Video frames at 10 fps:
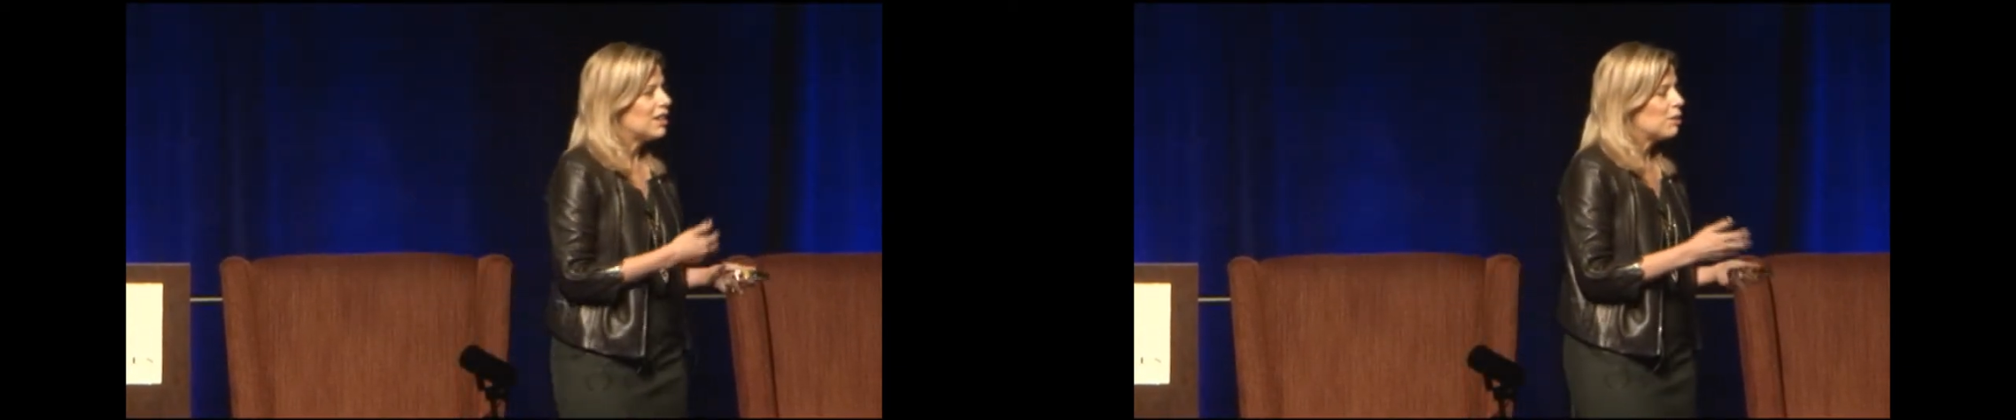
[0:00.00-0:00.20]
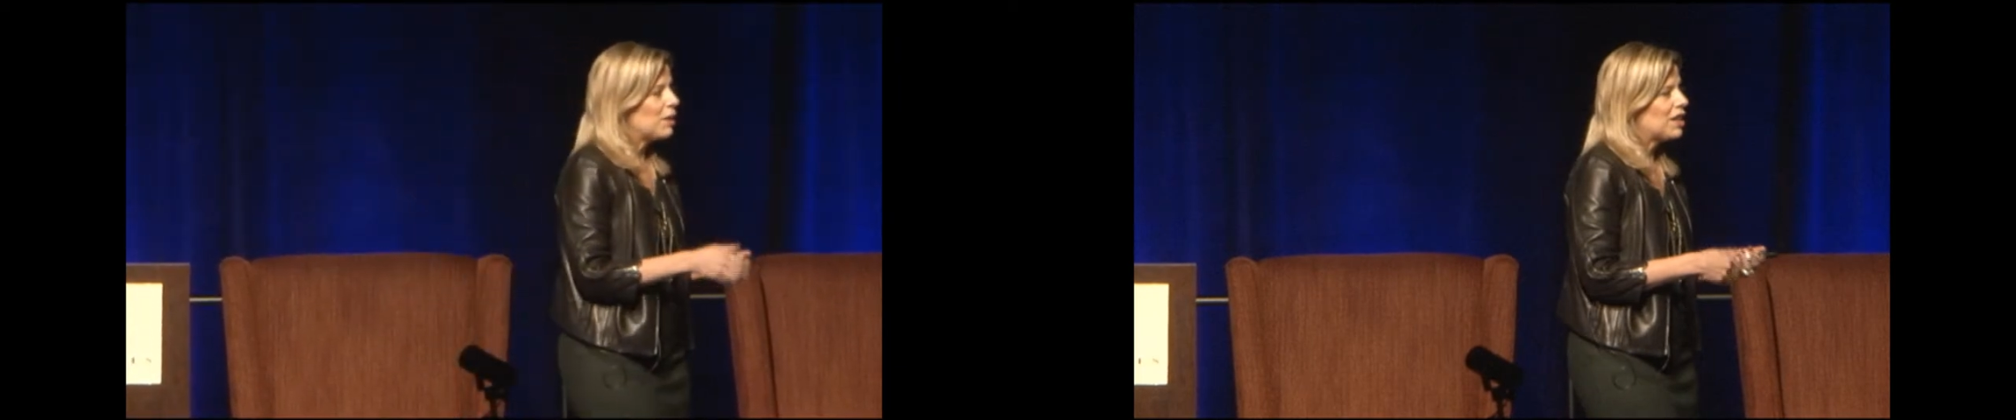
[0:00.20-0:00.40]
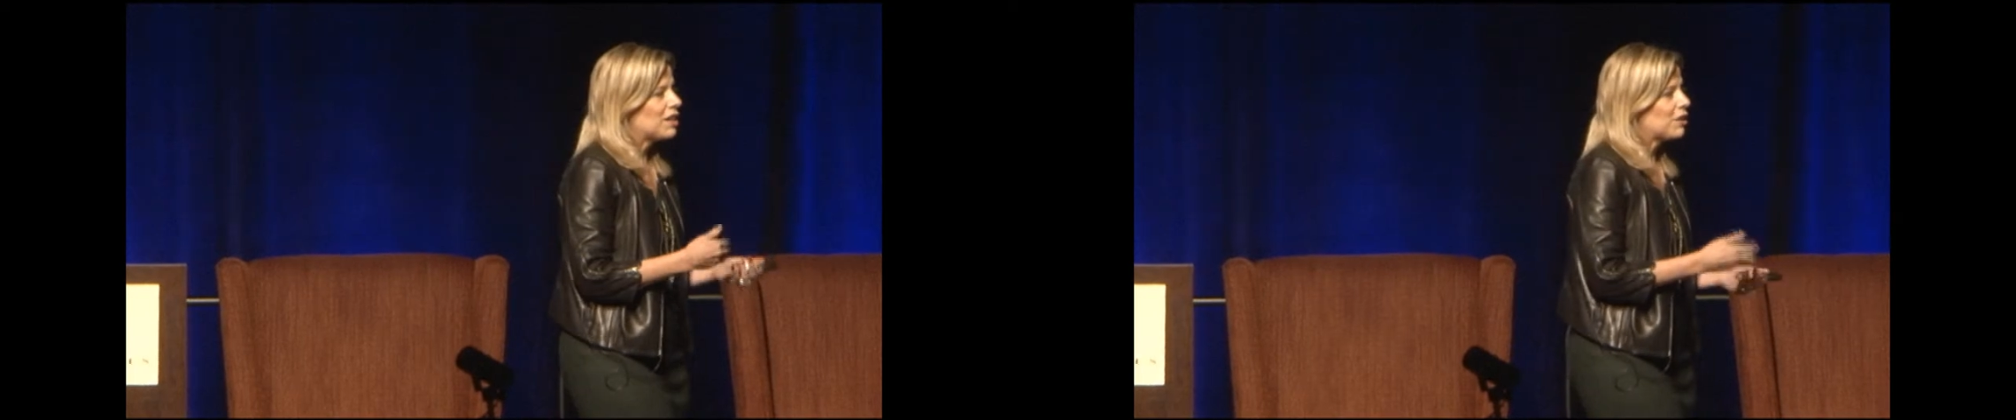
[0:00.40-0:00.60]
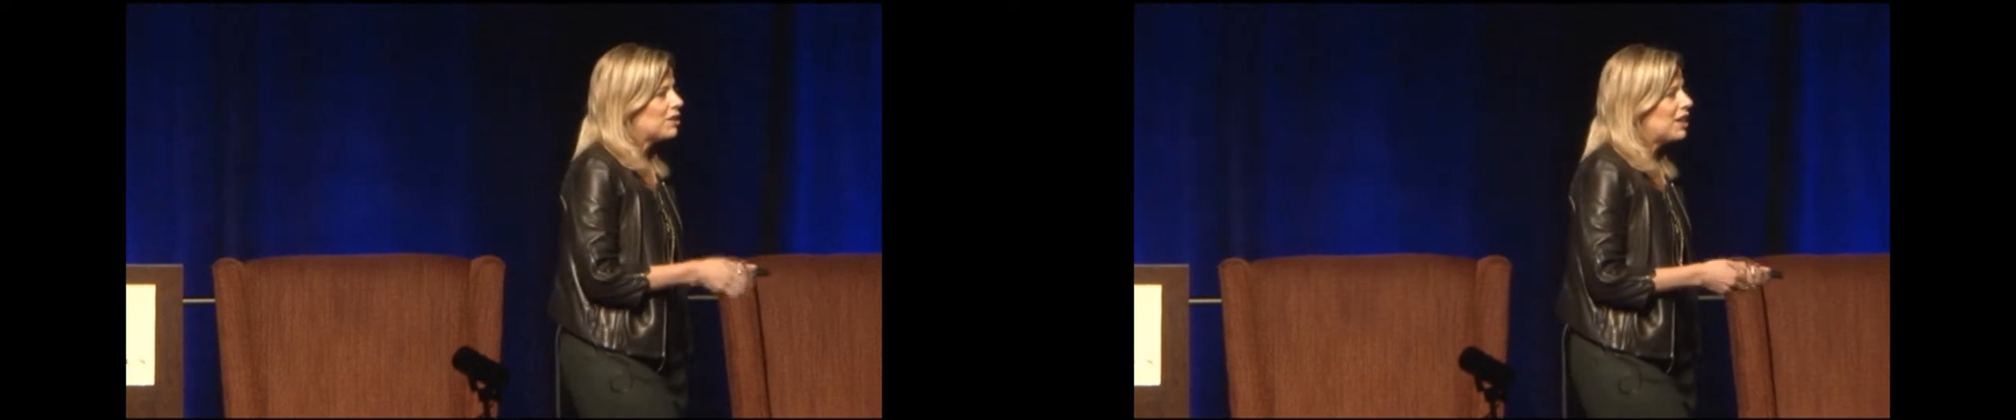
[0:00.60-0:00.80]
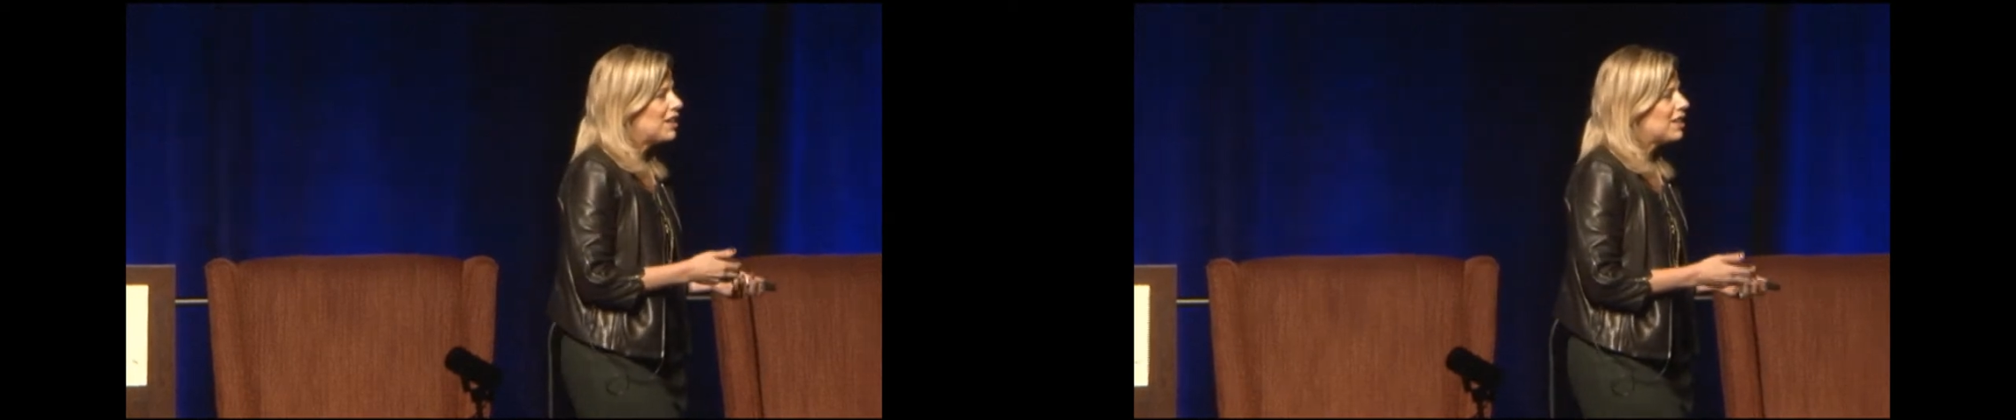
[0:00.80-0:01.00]
in a way to
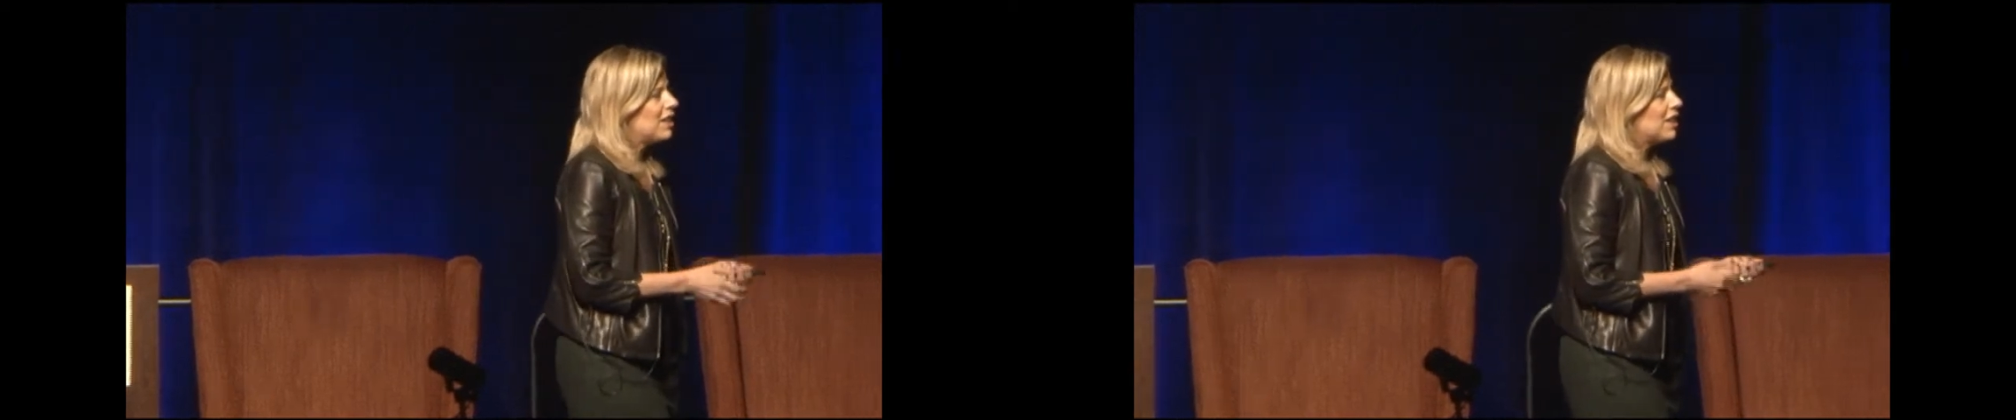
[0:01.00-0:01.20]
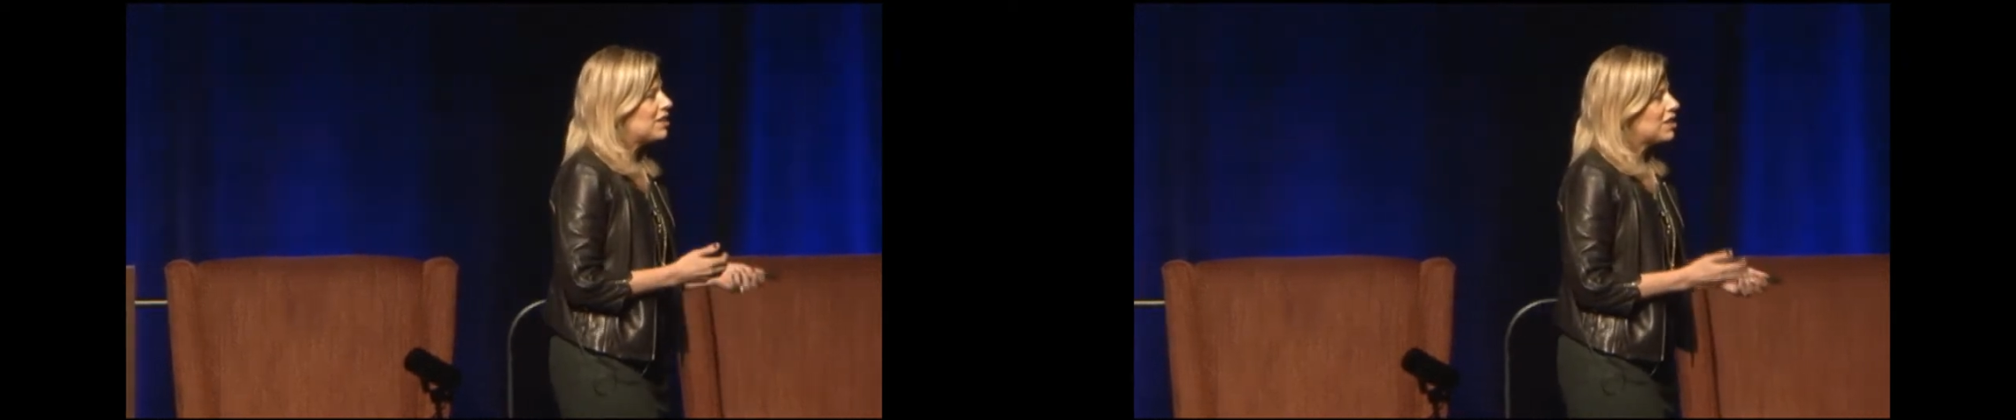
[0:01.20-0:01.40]
create a